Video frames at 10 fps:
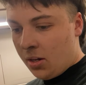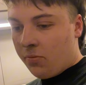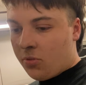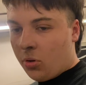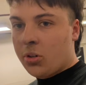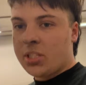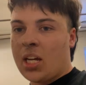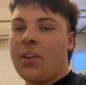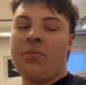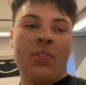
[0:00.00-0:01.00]
Of course,
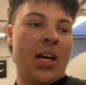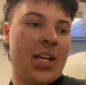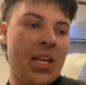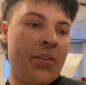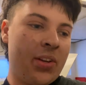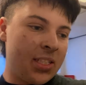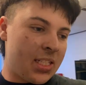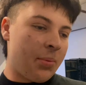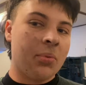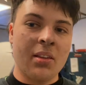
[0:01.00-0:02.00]
I've
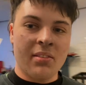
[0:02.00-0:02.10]
accepted